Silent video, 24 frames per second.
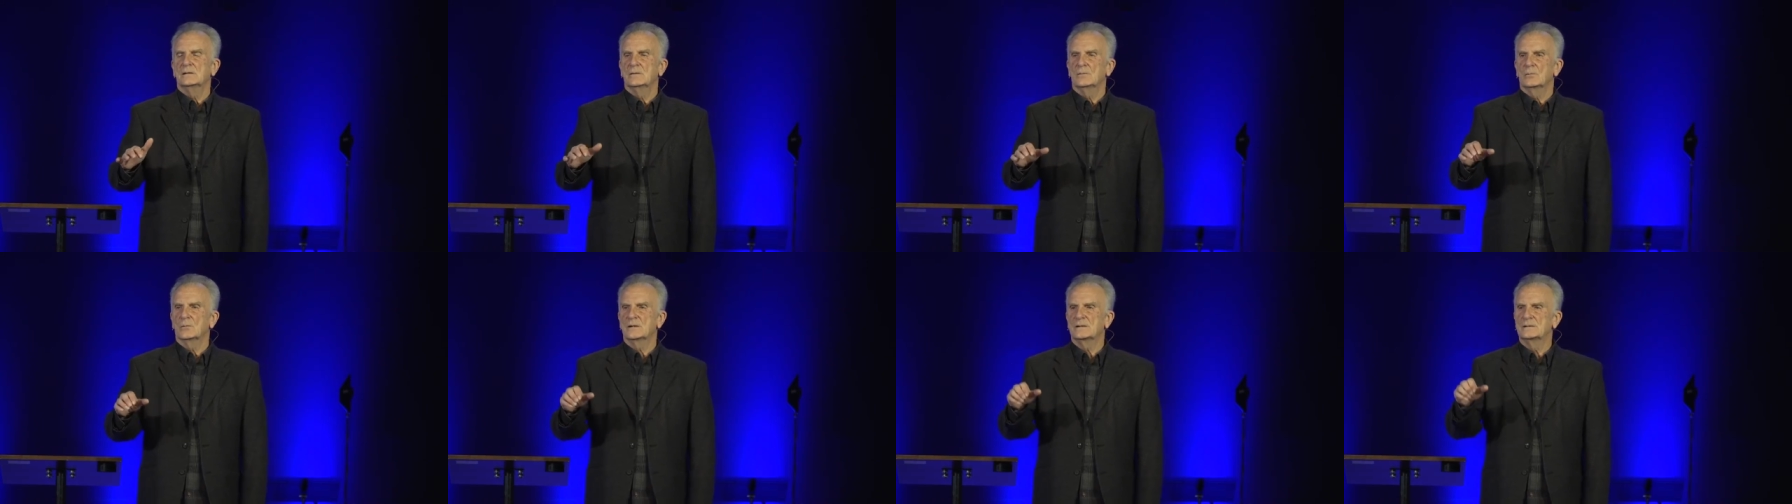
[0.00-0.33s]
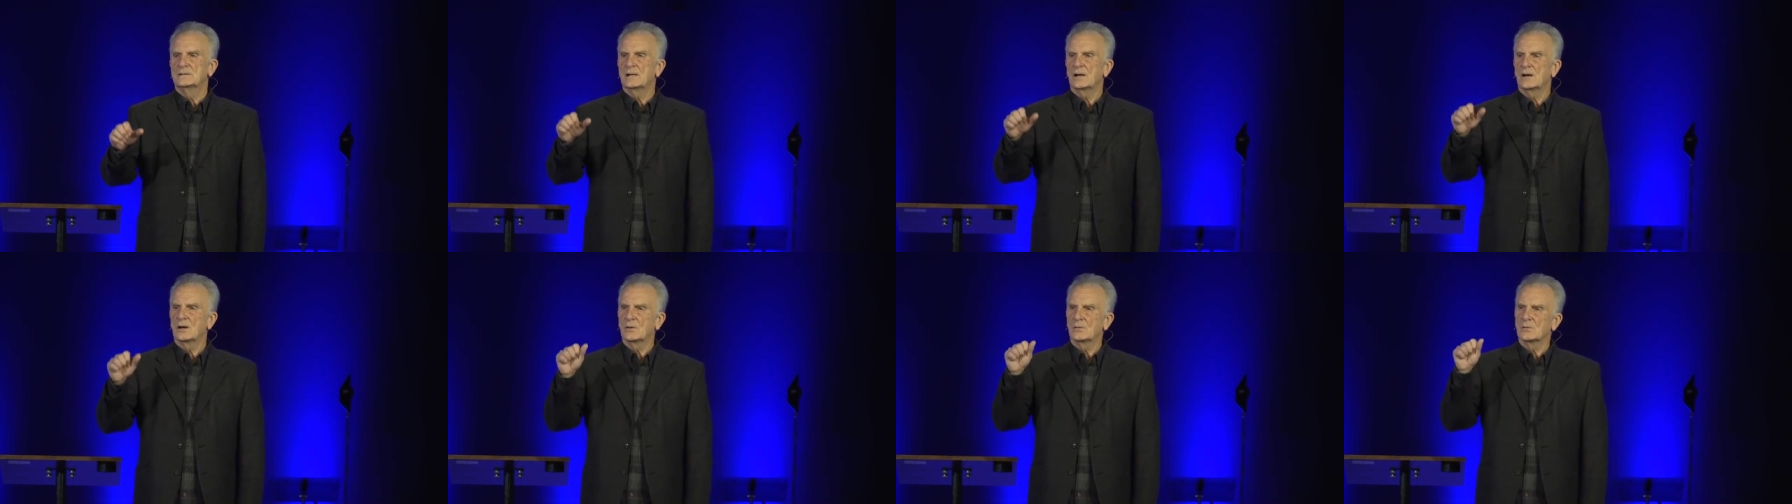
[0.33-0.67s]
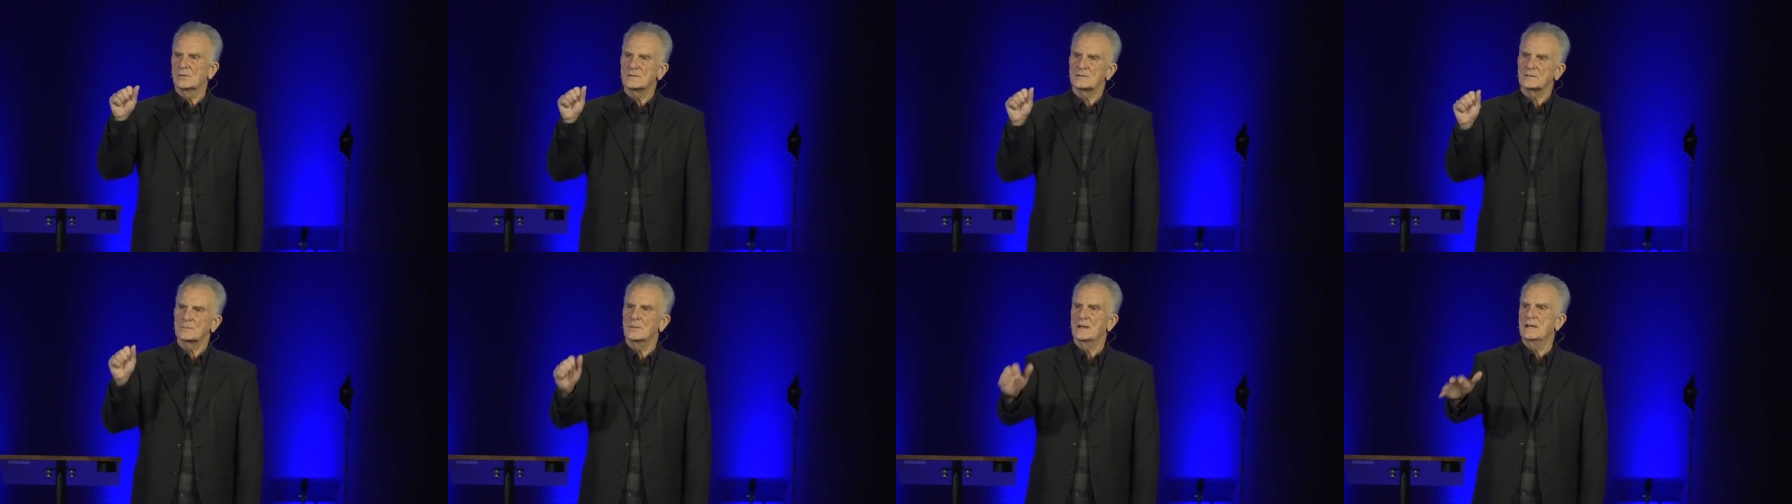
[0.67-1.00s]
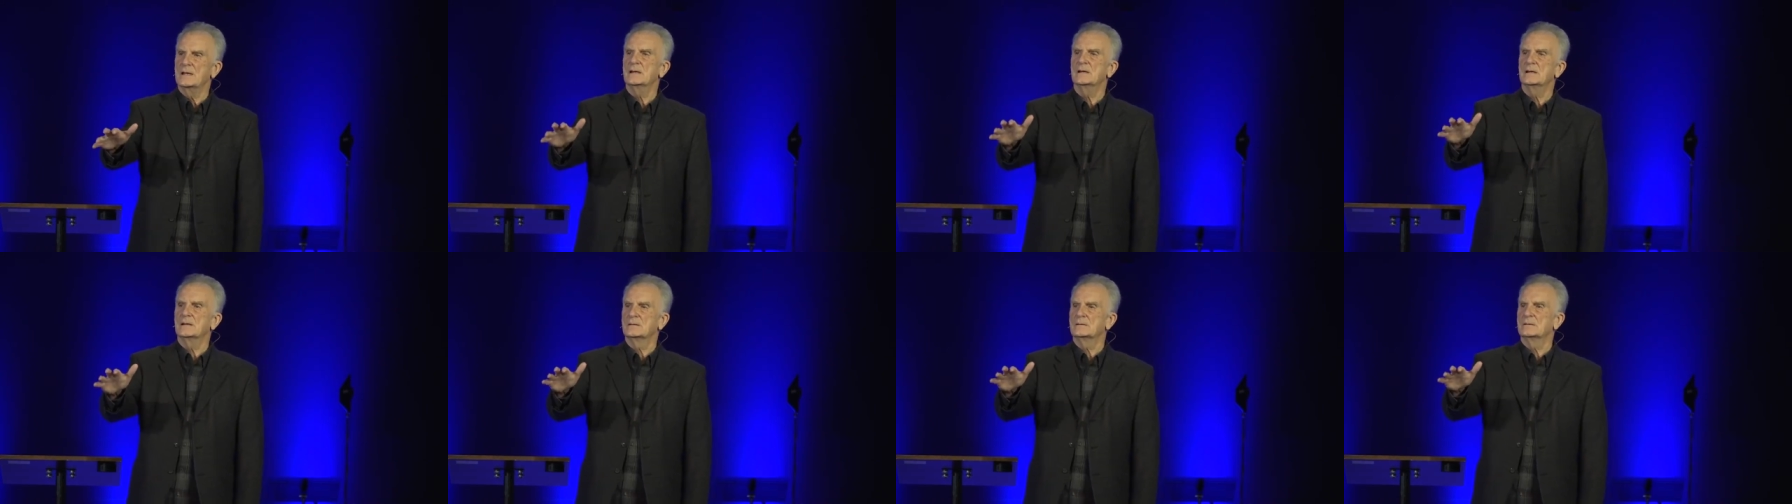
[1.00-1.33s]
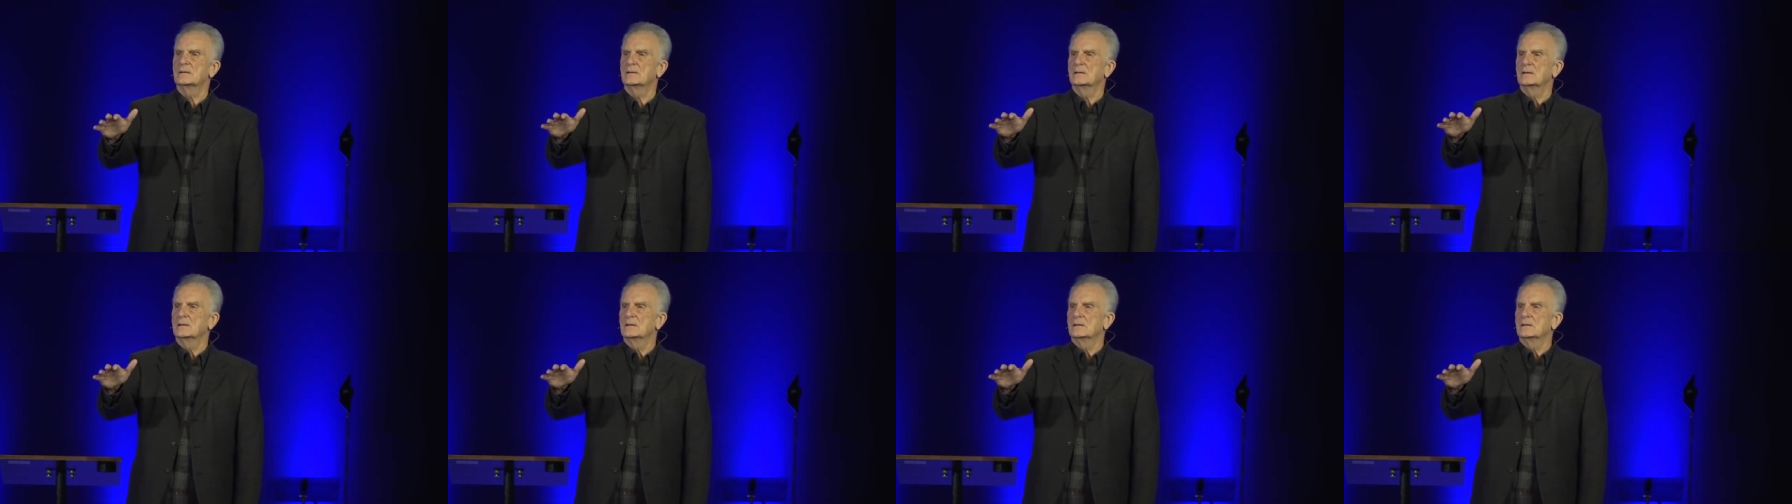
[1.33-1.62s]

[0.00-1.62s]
when terrorism hit,